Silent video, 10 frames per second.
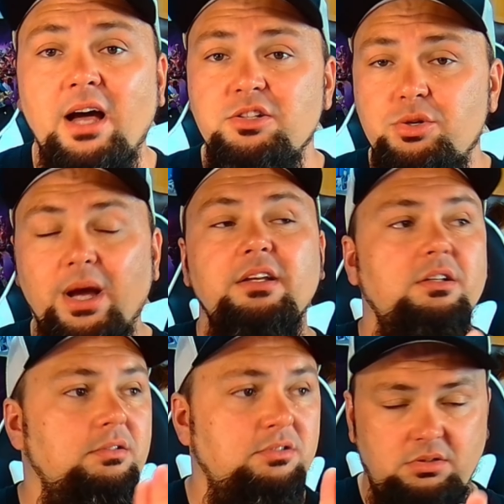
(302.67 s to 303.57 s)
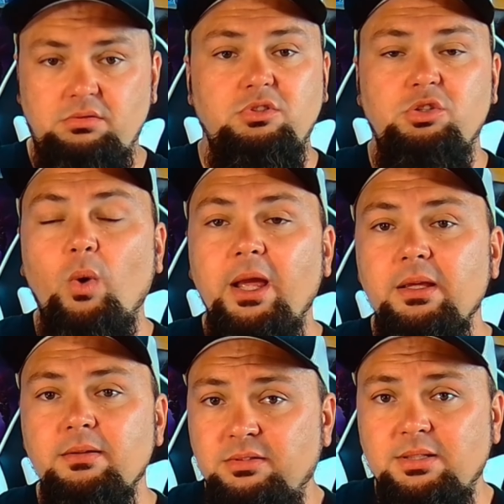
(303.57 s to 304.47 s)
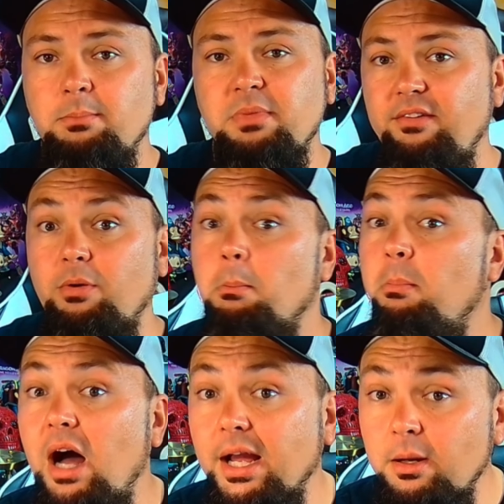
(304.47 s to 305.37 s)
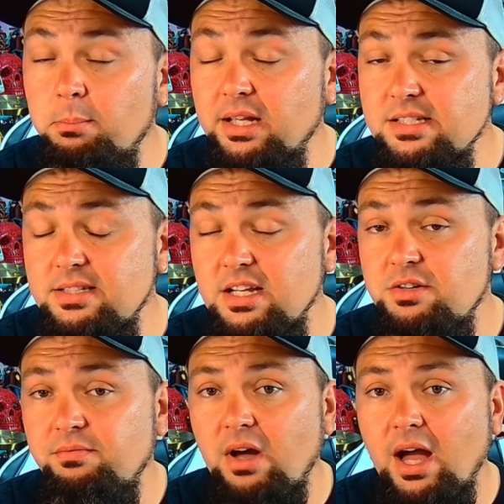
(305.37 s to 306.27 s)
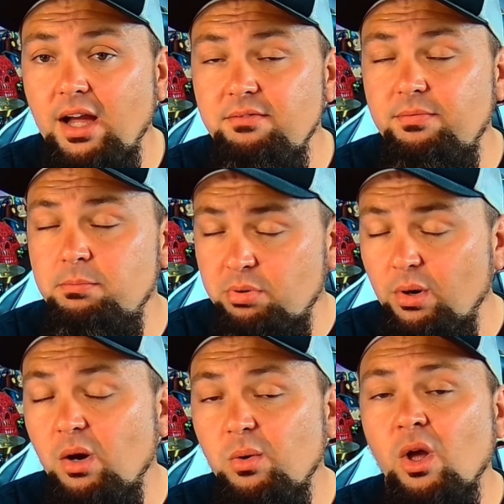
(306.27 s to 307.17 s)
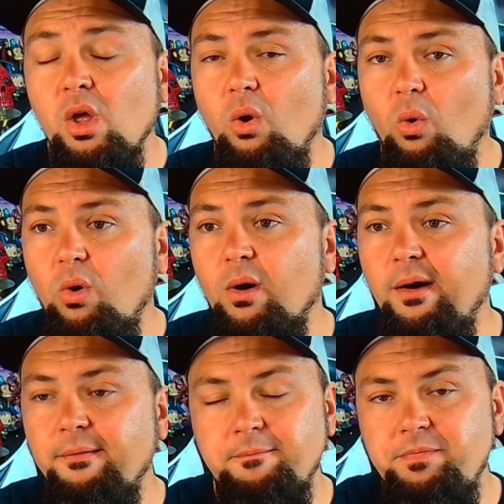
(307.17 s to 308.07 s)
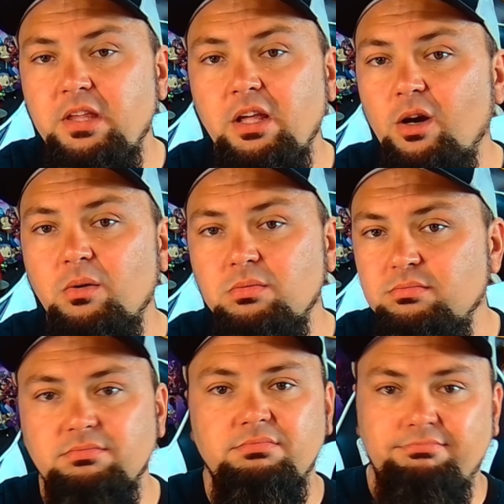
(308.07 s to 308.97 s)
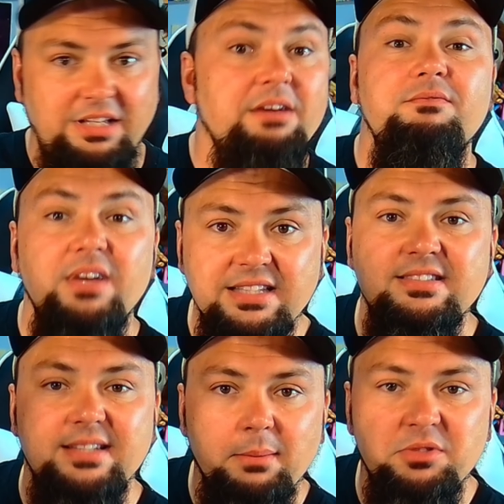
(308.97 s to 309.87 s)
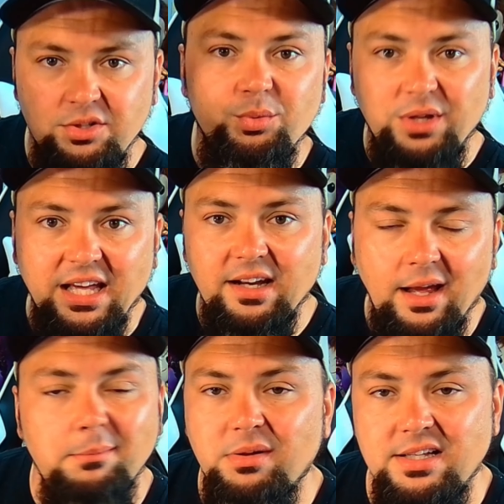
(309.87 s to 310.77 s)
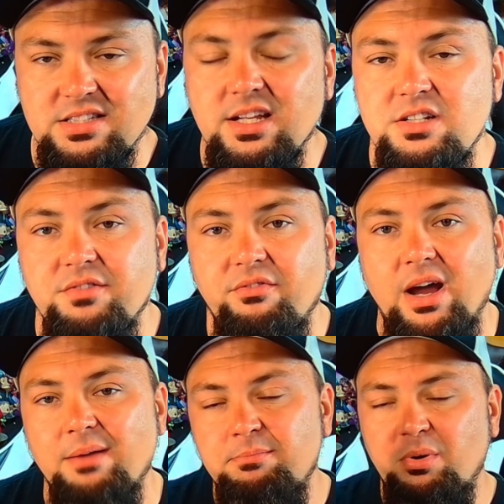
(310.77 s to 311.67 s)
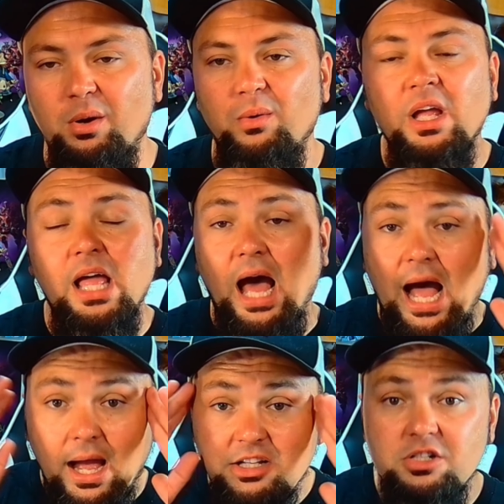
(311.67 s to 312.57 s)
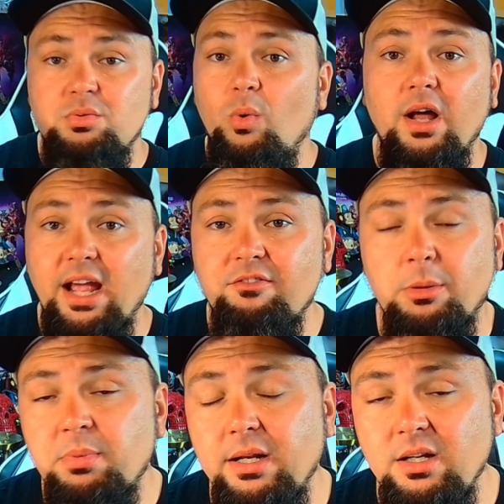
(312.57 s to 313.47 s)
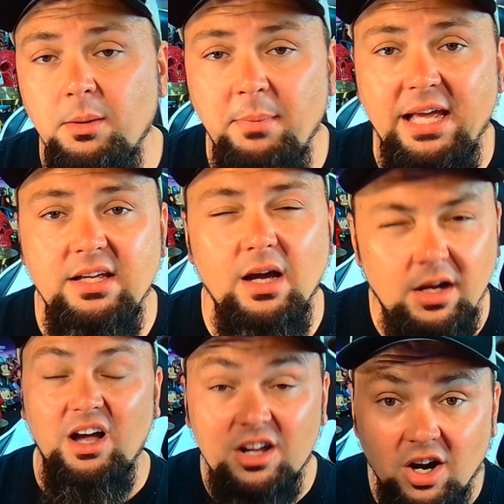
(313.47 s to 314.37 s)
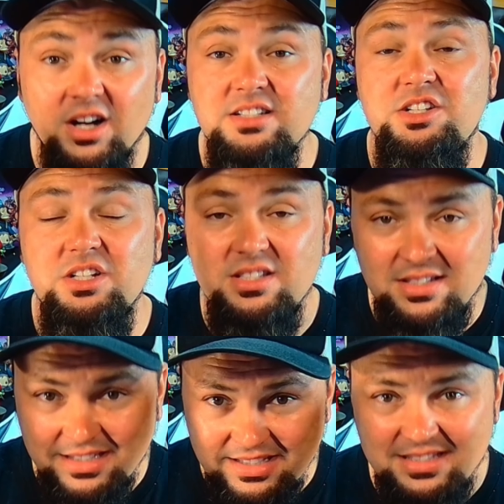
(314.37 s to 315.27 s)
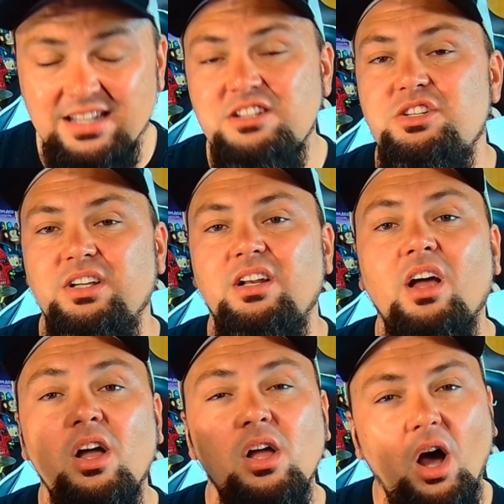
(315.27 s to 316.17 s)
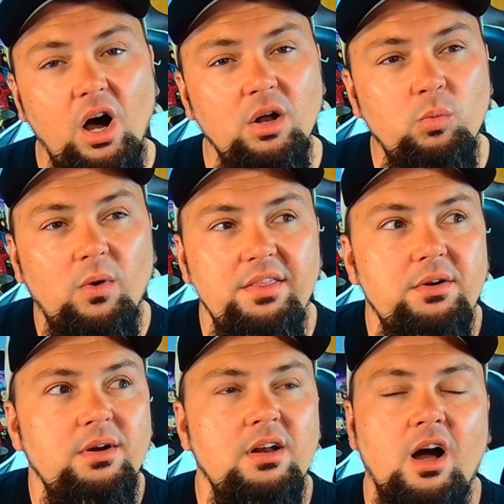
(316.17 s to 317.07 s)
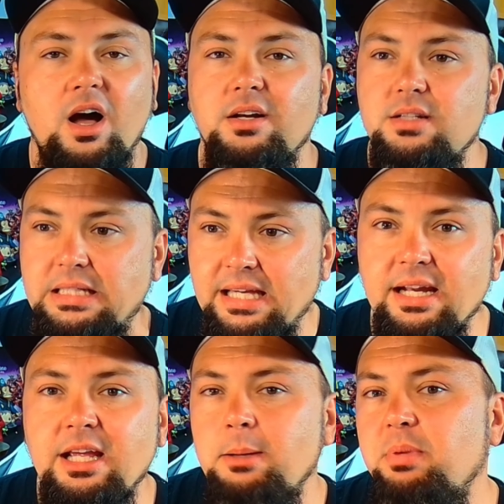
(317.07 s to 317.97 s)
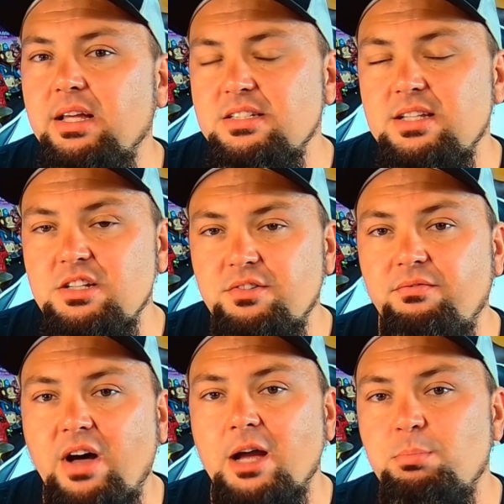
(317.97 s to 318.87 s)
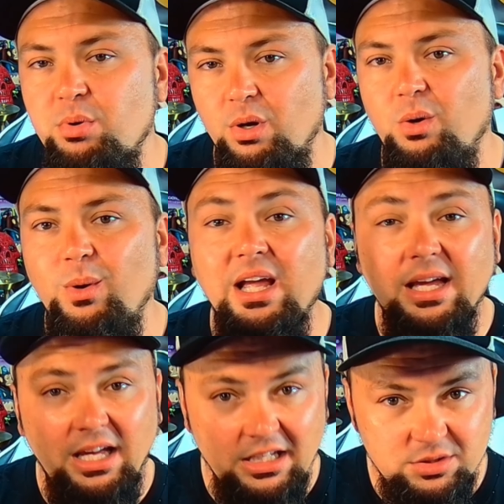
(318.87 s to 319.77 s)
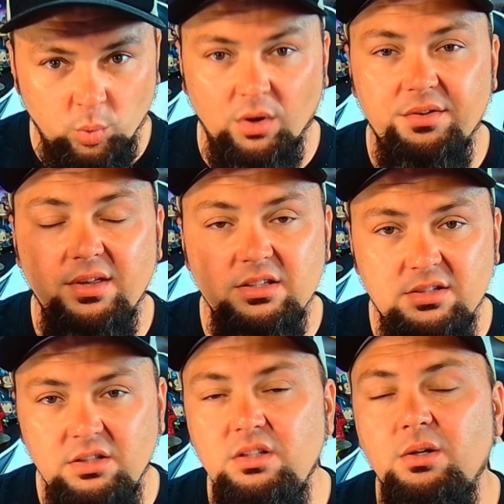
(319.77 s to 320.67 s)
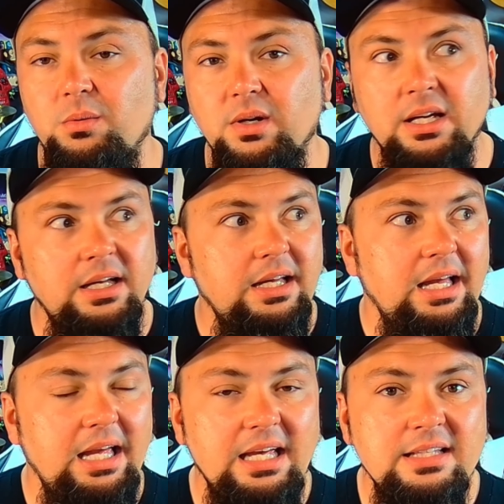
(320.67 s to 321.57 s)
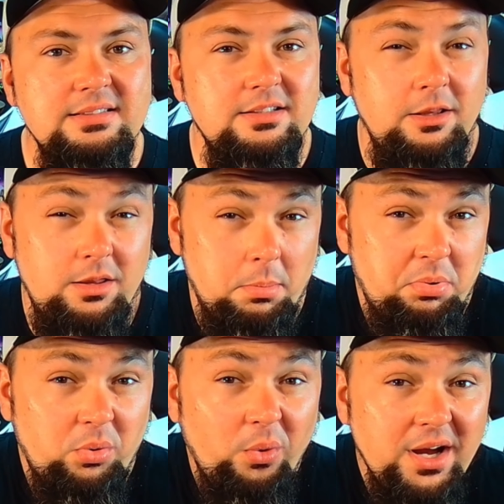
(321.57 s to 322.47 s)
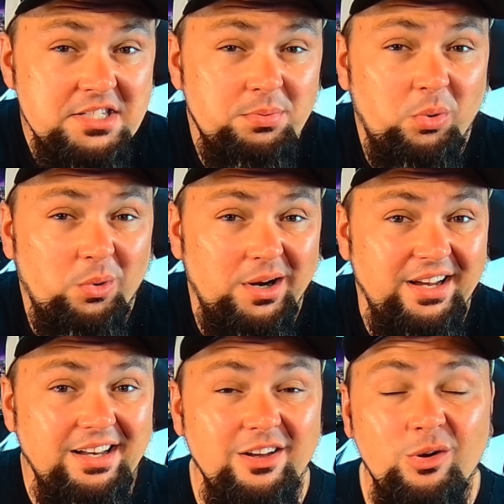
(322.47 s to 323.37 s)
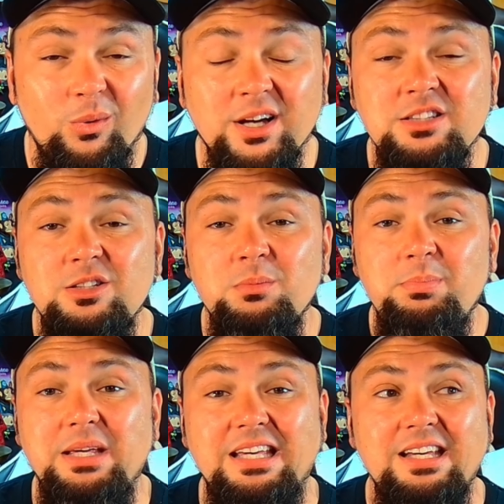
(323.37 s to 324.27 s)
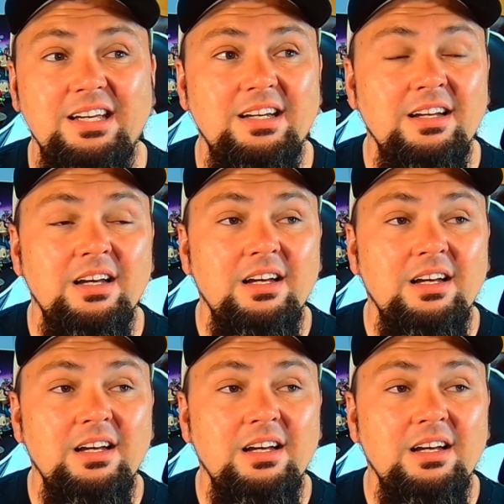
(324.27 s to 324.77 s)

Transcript: not trying to sway somebody from buying a PlayStation 5 Pro or, you know, convince them to get a PlayStation 5 Pro. I just want everybody to make a conscious decision on whether or not getting a PlayStation 5 Pro is worth it to you. Is the price point going to be